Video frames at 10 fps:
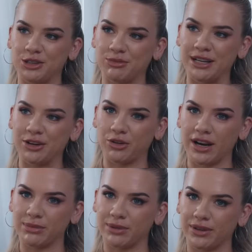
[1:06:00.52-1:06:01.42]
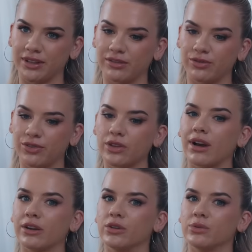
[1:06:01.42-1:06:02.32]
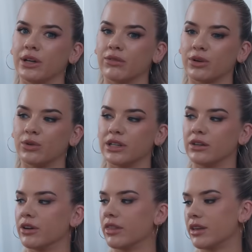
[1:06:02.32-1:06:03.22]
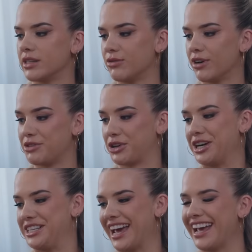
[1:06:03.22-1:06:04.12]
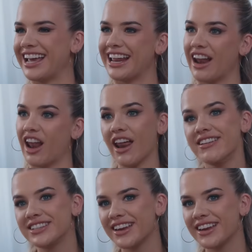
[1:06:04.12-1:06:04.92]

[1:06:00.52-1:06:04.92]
You've been incredible. For the record, we are recording on a 35-degree day in London